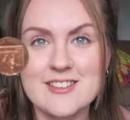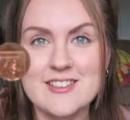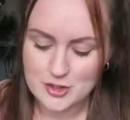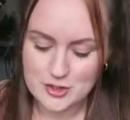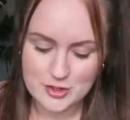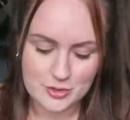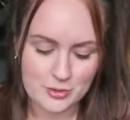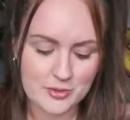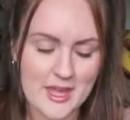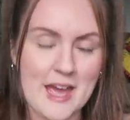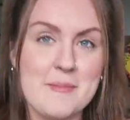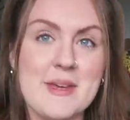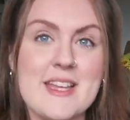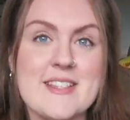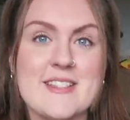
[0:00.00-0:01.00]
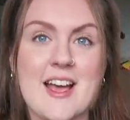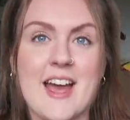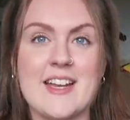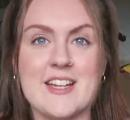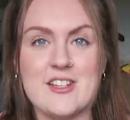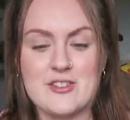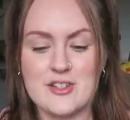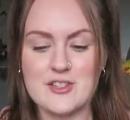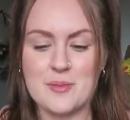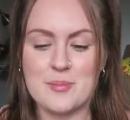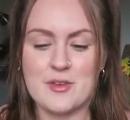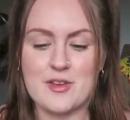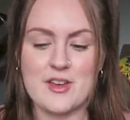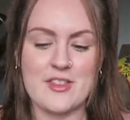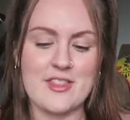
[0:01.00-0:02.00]
So that means I need to choose a
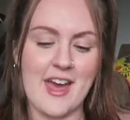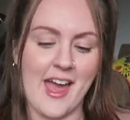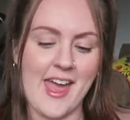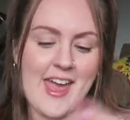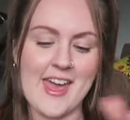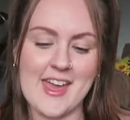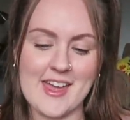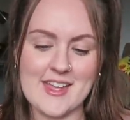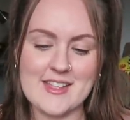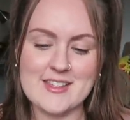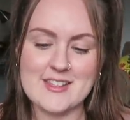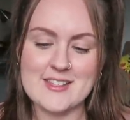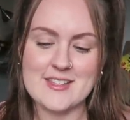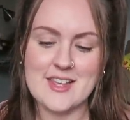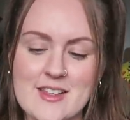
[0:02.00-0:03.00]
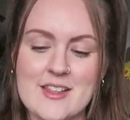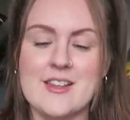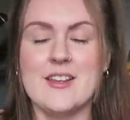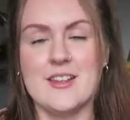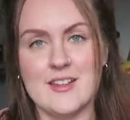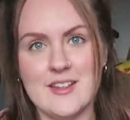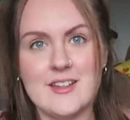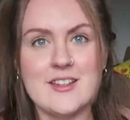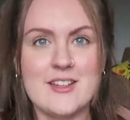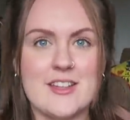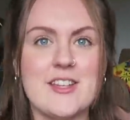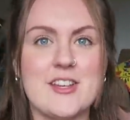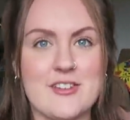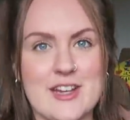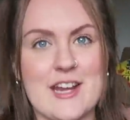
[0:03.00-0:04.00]
book that is
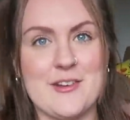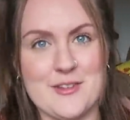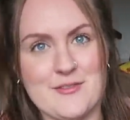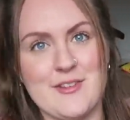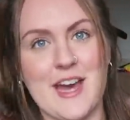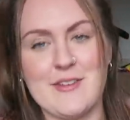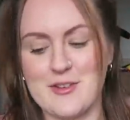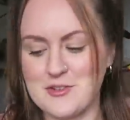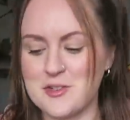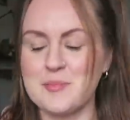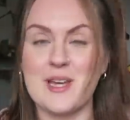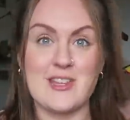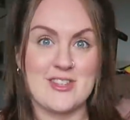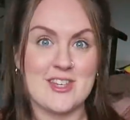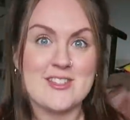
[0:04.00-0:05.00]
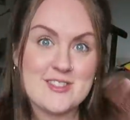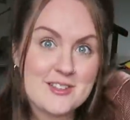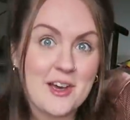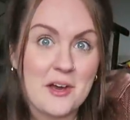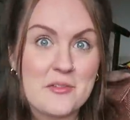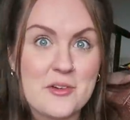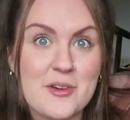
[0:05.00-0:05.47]
greater than 500 pages, of